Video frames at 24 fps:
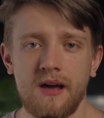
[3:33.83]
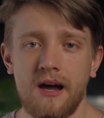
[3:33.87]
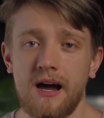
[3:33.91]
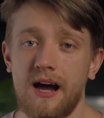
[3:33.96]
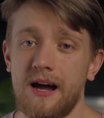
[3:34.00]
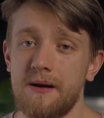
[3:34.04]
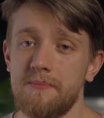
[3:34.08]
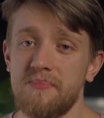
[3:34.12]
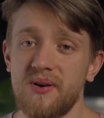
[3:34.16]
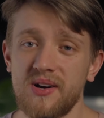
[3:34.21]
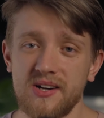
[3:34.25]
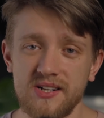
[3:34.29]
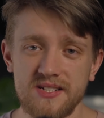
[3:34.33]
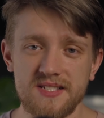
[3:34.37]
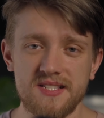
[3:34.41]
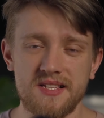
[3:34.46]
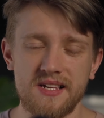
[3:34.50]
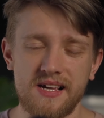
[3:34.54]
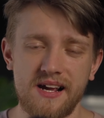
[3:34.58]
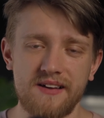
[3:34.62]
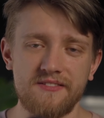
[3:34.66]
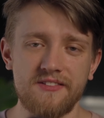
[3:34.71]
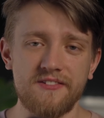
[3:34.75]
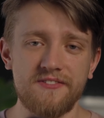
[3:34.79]
I
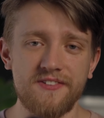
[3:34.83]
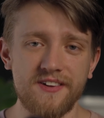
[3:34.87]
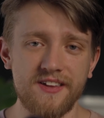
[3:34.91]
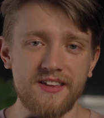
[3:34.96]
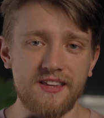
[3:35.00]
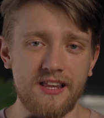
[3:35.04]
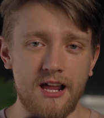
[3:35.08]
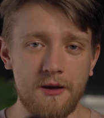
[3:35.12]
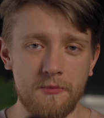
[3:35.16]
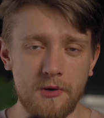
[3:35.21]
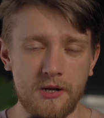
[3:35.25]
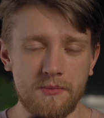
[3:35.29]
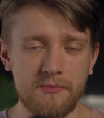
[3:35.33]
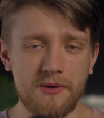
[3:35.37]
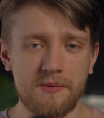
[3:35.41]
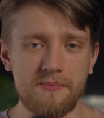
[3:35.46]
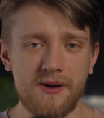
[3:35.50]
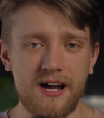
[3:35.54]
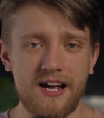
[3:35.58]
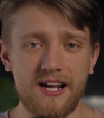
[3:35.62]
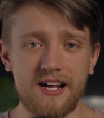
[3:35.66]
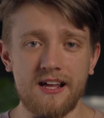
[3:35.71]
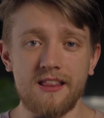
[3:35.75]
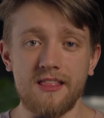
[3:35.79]
personally have the feeling I'm going to be
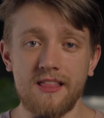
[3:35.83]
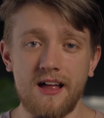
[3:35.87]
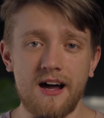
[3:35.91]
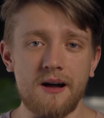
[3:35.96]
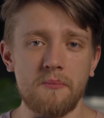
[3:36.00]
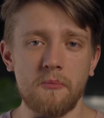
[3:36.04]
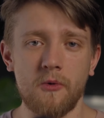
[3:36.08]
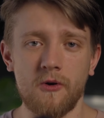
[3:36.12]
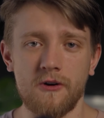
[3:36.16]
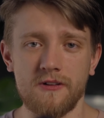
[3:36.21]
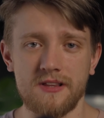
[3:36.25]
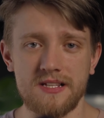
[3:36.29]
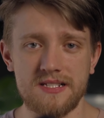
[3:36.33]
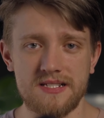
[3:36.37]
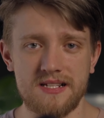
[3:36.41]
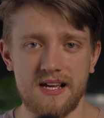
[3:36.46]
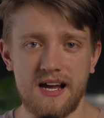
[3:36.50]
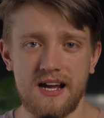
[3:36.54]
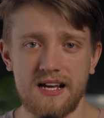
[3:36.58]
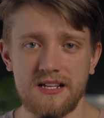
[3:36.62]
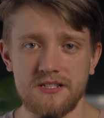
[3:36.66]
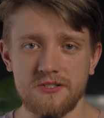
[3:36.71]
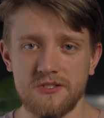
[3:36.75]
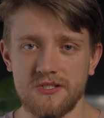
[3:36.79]
buying a lot more of these
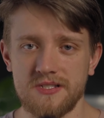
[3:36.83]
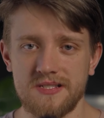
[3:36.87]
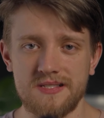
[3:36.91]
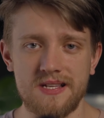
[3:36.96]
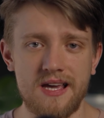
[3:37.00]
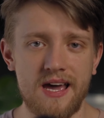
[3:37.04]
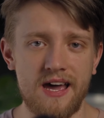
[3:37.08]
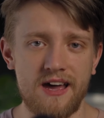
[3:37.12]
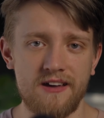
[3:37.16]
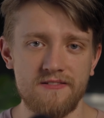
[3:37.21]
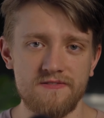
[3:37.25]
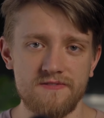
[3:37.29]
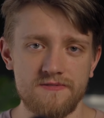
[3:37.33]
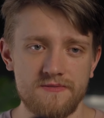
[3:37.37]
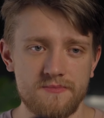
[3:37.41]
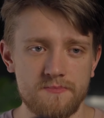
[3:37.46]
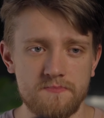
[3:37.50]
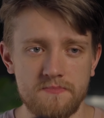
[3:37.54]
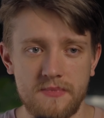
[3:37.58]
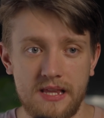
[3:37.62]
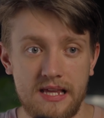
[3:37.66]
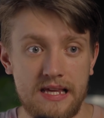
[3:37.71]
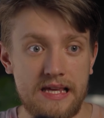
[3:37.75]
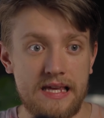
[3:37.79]
guys just to have
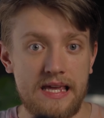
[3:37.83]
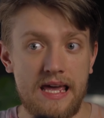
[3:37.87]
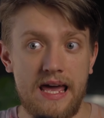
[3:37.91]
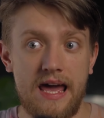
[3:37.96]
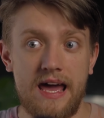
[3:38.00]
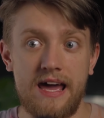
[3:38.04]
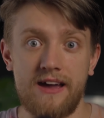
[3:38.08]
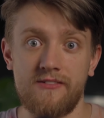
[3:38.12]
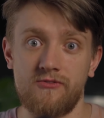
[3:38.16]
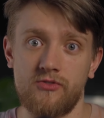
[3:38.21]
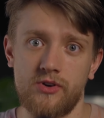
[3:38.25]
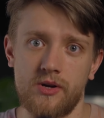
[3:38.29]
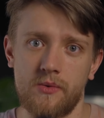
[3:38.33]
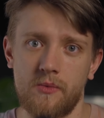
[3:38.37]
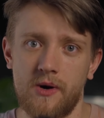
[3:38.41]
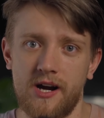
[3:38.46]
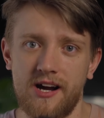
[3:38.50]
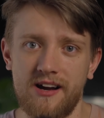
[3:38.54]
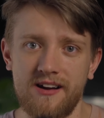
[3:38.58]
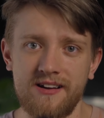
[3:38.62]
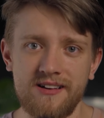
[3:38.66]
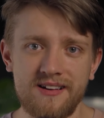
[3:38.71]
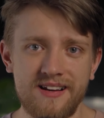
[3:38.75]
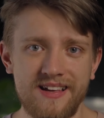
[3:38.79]

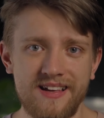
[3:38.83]
everywhere.